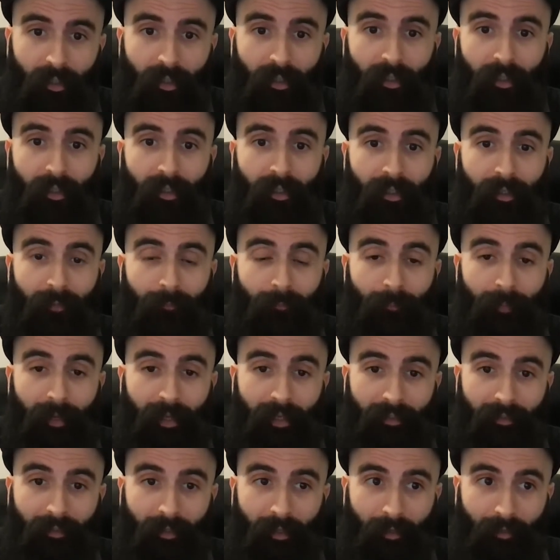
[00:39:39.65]
I
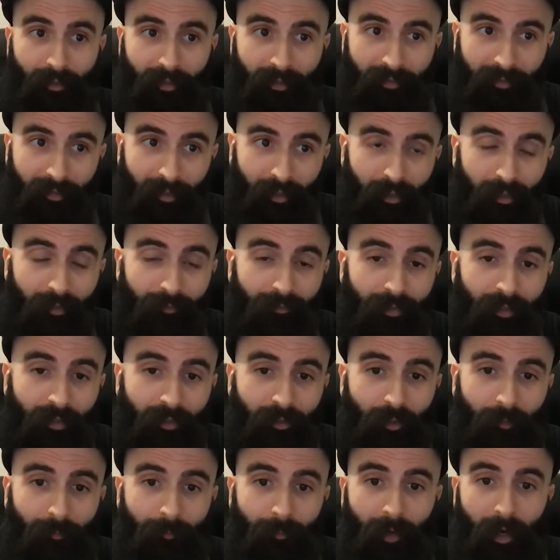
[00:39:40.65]
made an entire
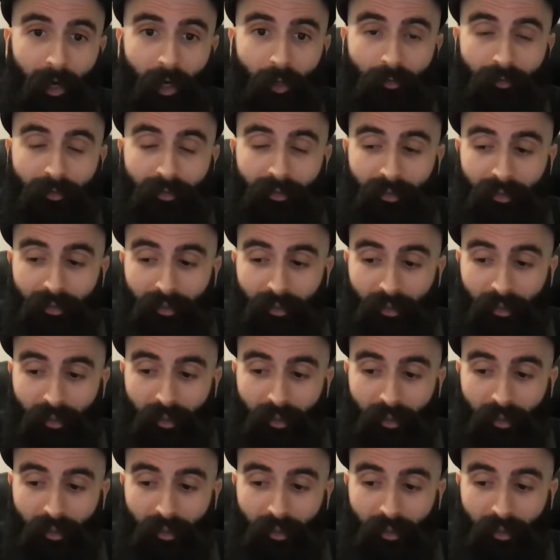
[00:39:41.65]
video about the